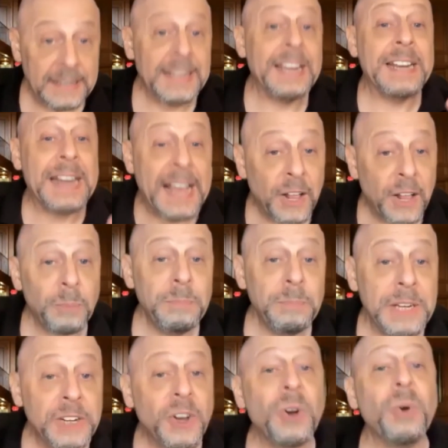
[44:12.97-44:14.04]
It helped
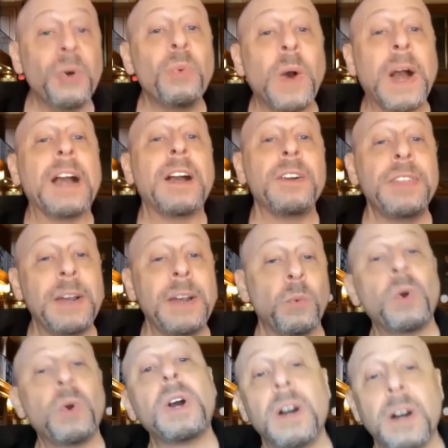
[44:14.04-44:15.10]
me know where they
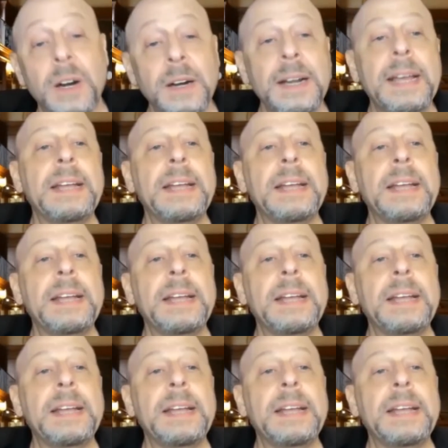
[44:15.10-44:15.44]
were.